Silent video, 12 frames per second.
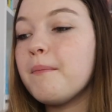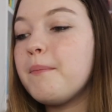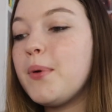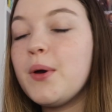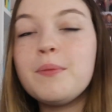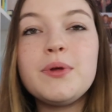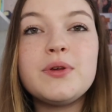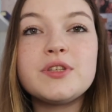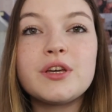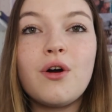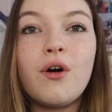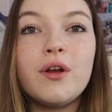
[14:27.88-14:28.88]
put
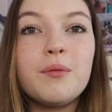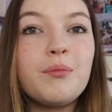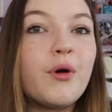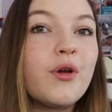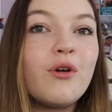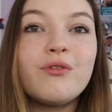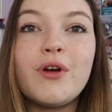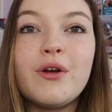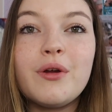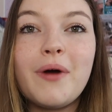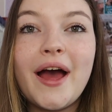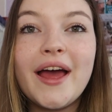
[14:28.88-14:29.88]
music on, put your
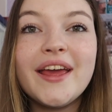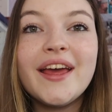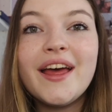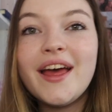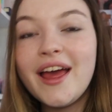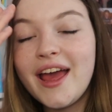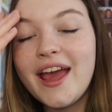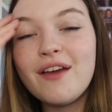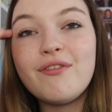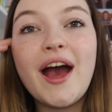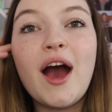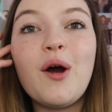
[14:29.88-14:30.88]
phone away.
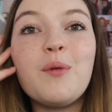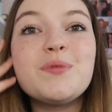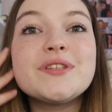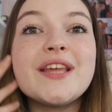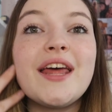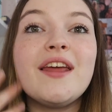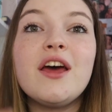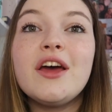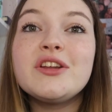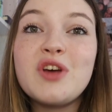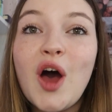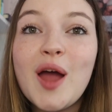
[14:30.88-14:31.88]
If it helps, then
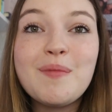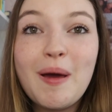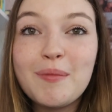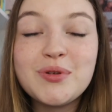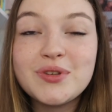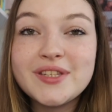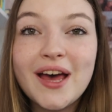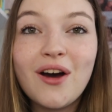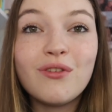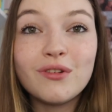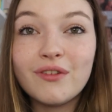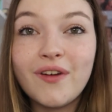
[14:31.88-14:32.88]
time-lapse
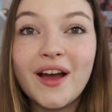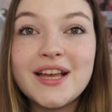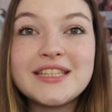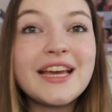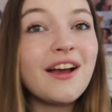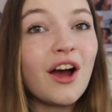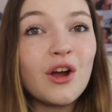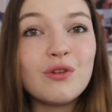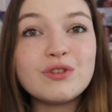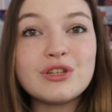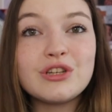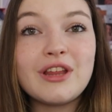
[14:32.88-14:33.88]
yourself revising. I
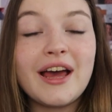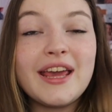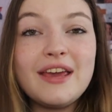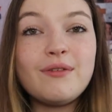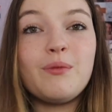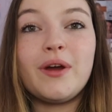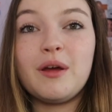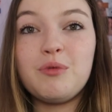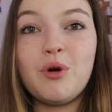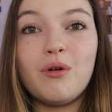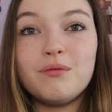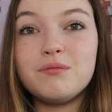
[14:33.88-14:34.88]
often do that even when I'm
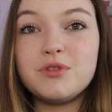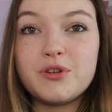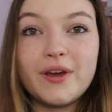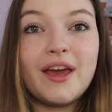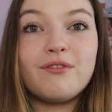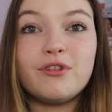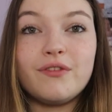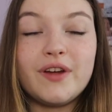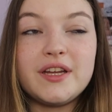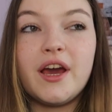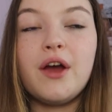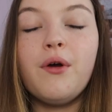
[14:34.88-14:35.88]
not doing it for a
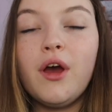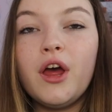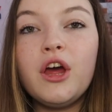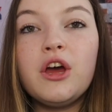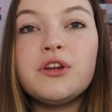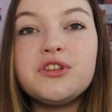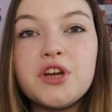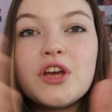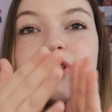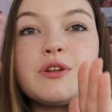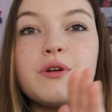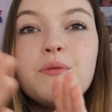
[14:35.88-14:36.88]
video,
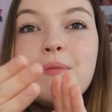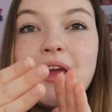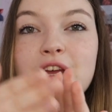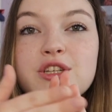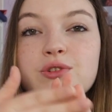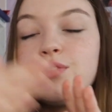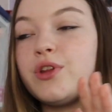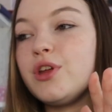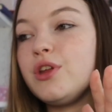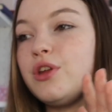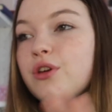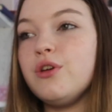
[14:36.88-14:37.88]
just to make sure
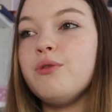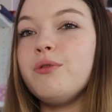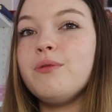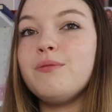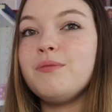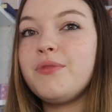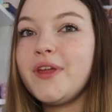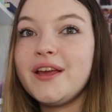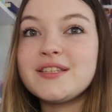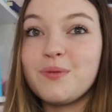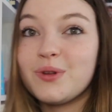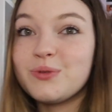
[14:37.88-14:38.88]
that you think
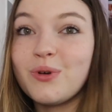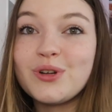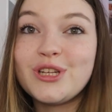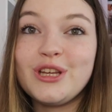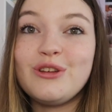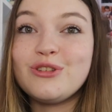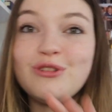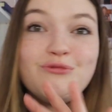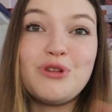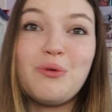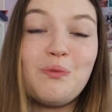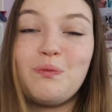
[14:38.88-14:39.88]
someone's watching you, so you
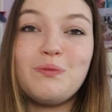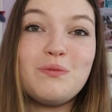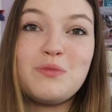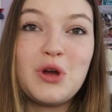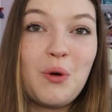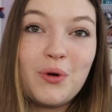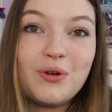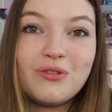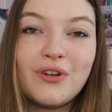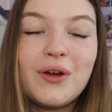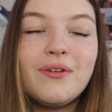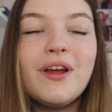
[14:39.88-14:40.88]
don't go on your
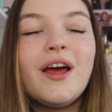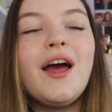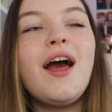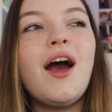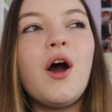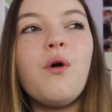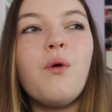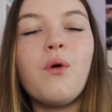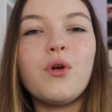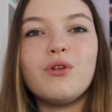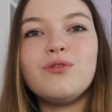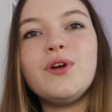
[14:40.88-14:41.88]
phone,
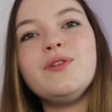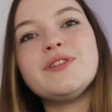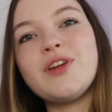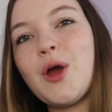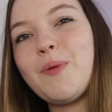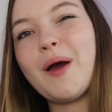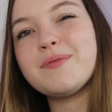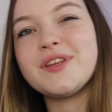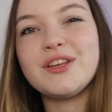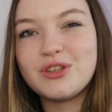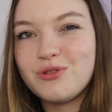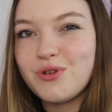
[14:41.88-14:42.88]
or your phone's
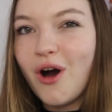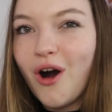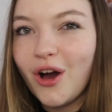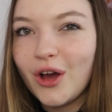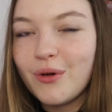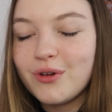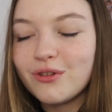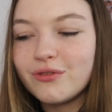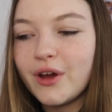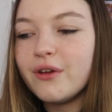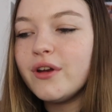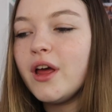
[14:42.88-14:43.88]
time-lapsing so you can't go on your
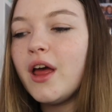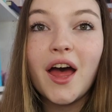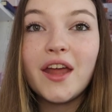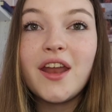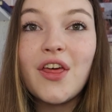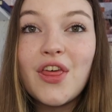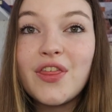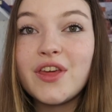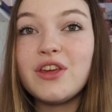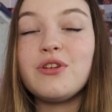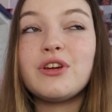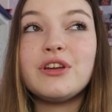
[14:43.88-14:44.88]
phone. Another
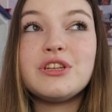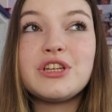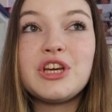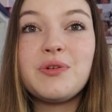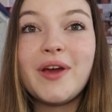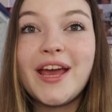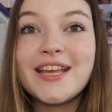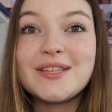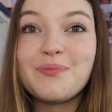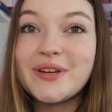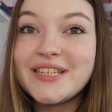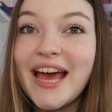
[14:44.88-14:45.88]
thing you can do is
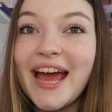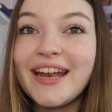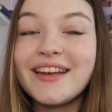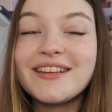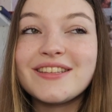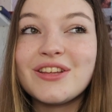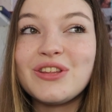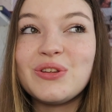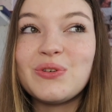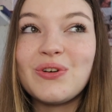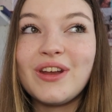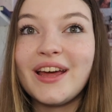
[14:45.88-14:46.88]
pretend that
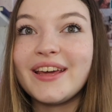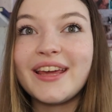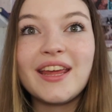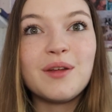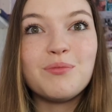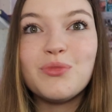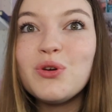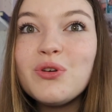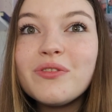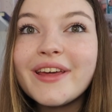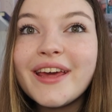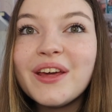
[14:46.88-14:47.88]
you're like in a
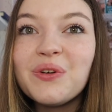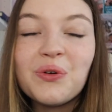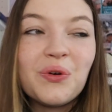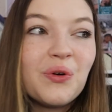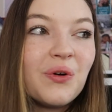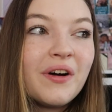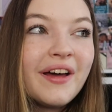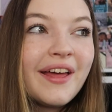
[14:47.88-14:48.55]
movie or